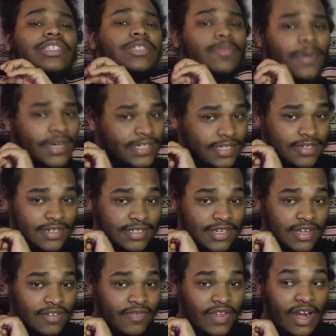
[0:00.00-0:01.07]
expressing
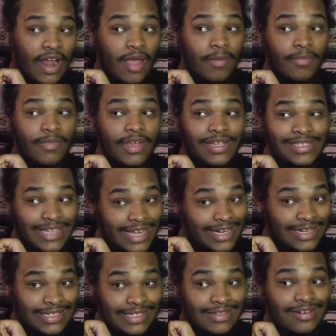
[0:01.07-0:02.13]
herself, and I'm
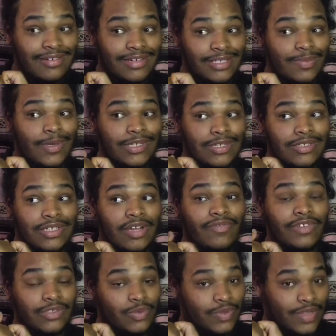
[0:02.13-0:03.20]
excited to see her express herself in